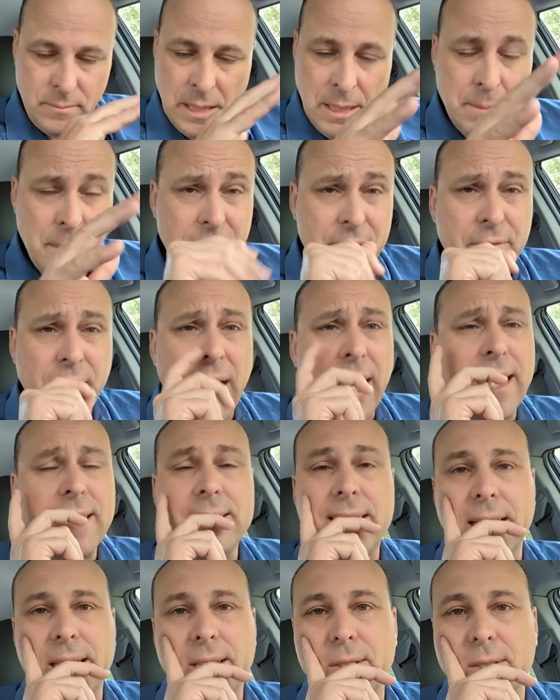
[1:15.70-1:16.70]
I'm like,
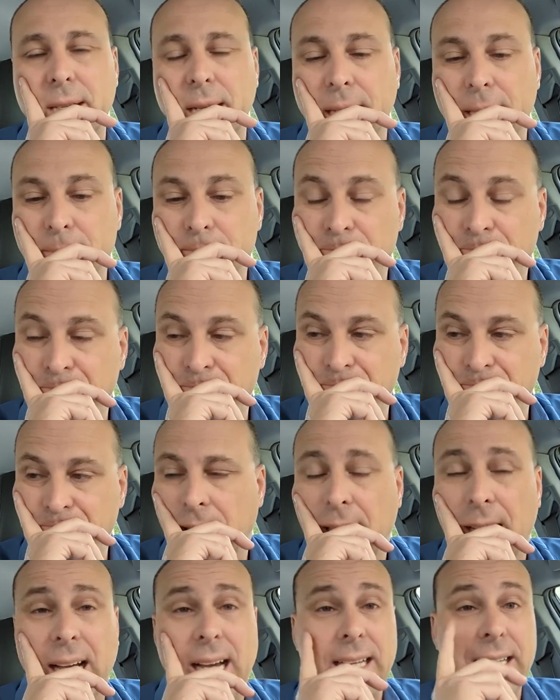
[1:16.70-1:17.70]
fine, take your time.
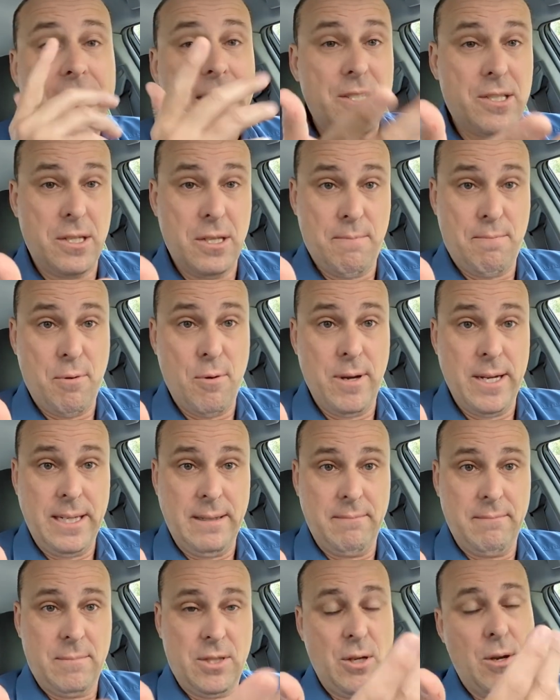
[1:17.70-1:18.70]
Uh, gets to the
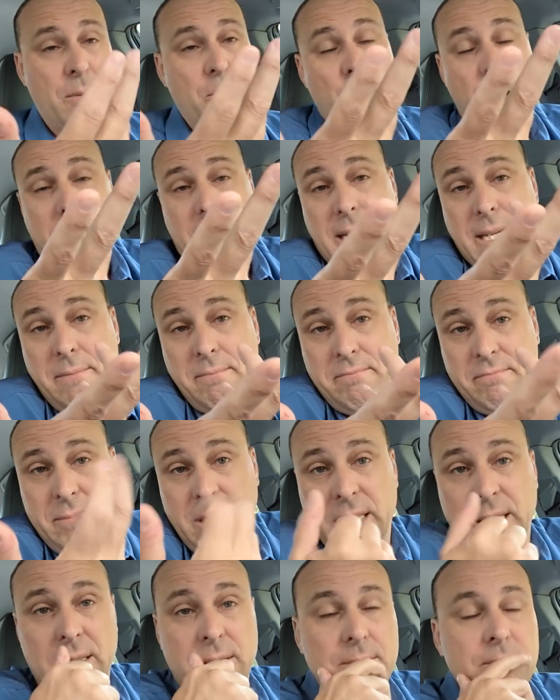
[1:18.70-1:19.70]
point, so I'm waiting,
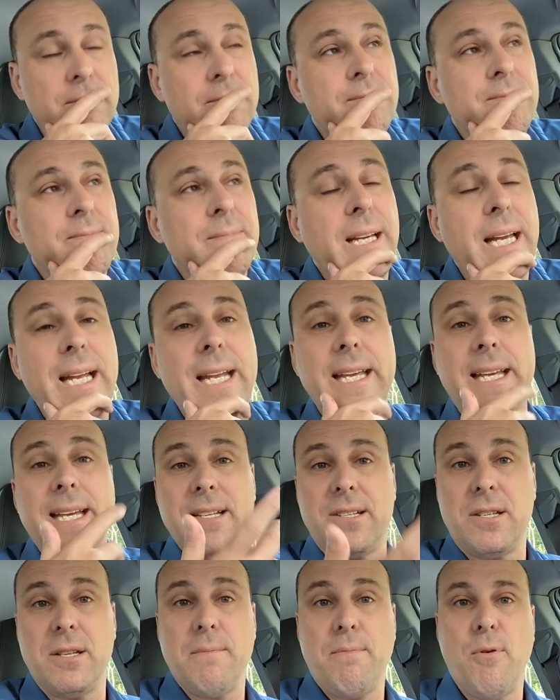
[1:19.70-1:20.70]
you know, and it
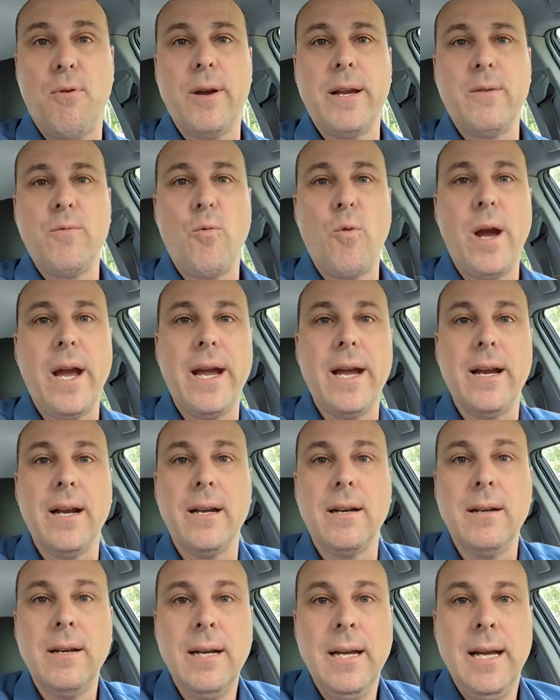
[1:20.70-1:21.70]
gets to the point
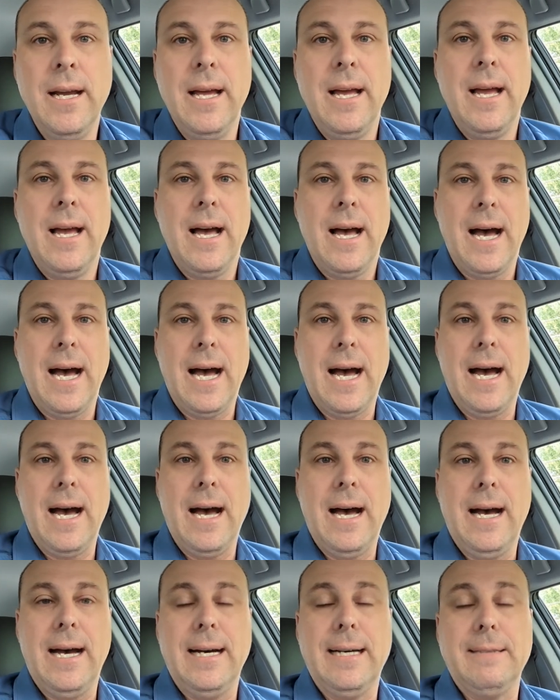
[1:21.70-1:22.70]
where
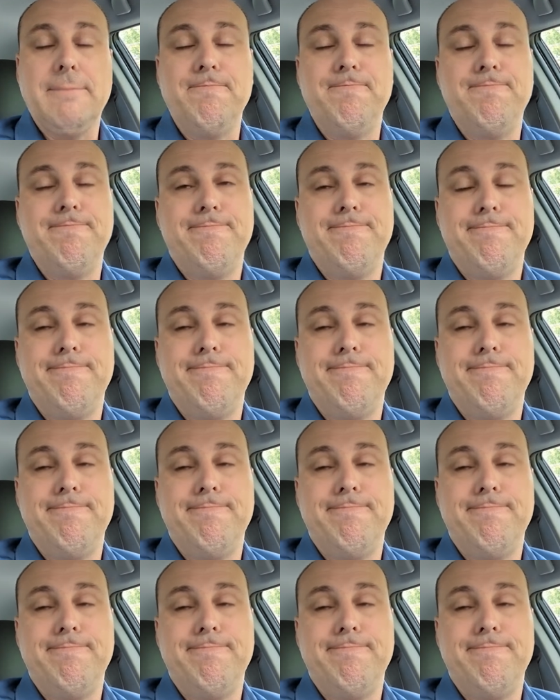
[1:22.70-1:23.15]
um,